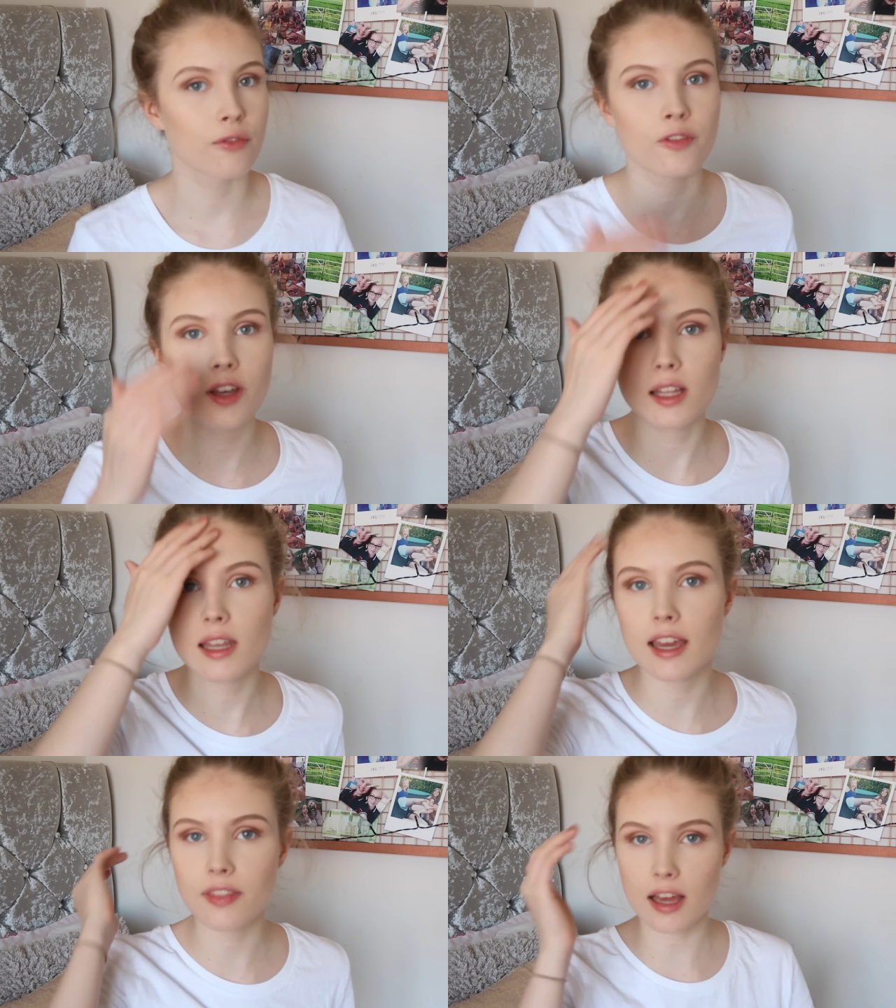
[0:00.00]
Feel
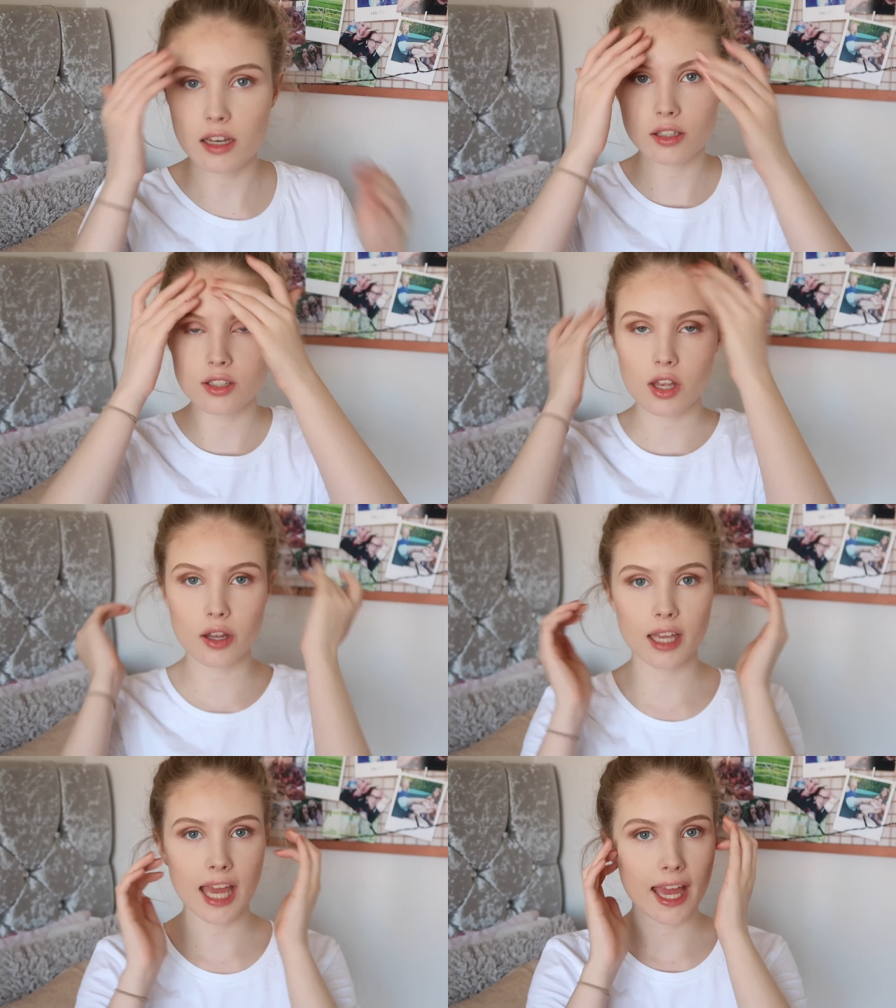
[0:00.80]
like that looks
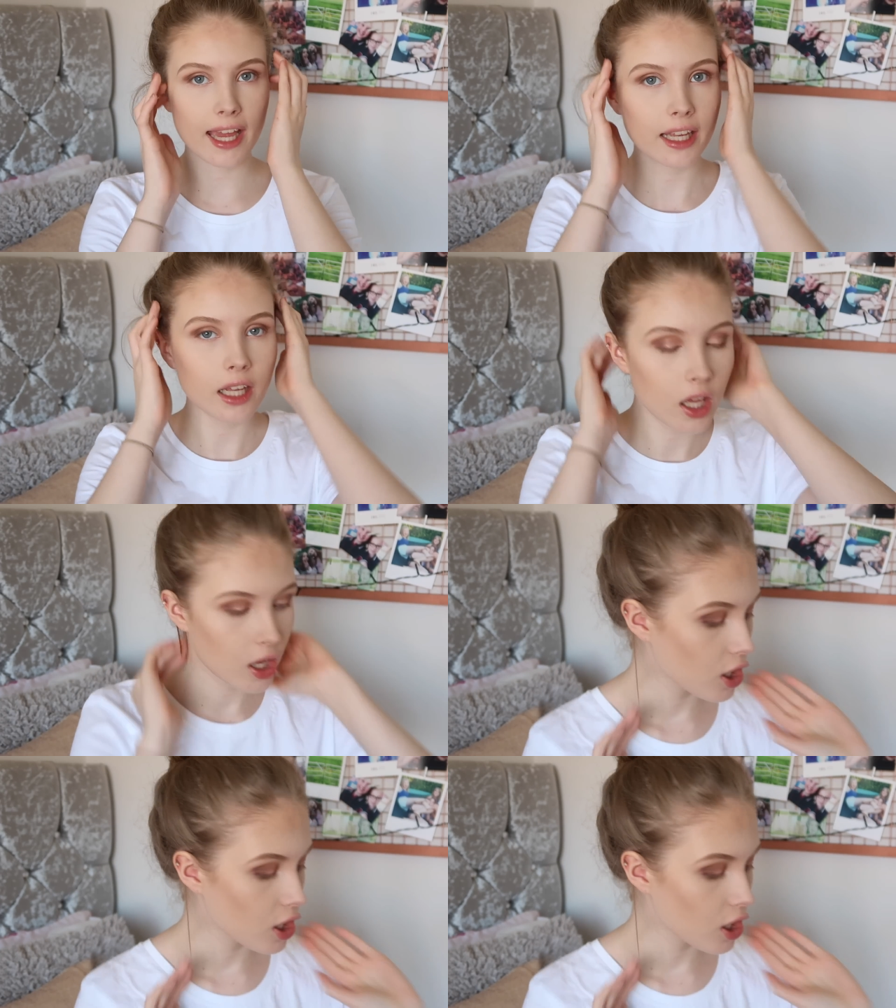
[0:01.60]
okay.